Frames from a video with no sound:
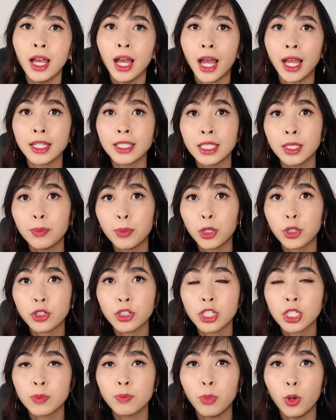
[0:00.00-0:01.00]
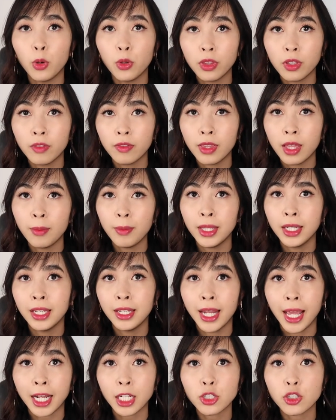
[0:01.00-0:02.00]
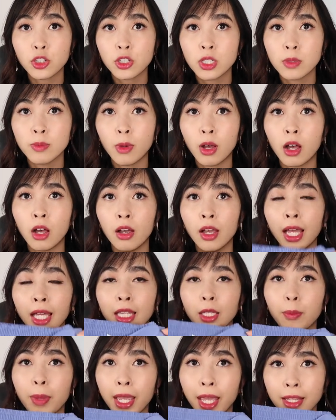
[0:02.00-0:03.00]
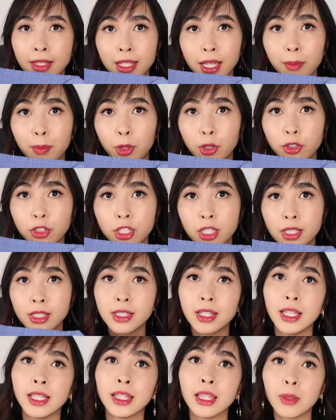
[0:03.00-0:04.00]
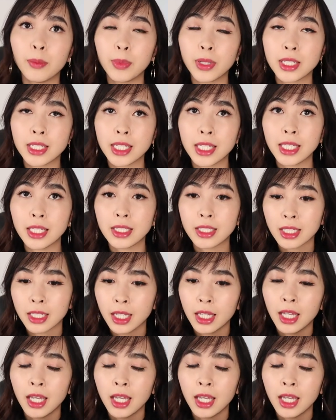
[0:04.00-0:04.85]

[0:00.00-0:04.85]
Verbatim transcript: I did purchase both of them in an extra small, and the pants I purchased in the petite.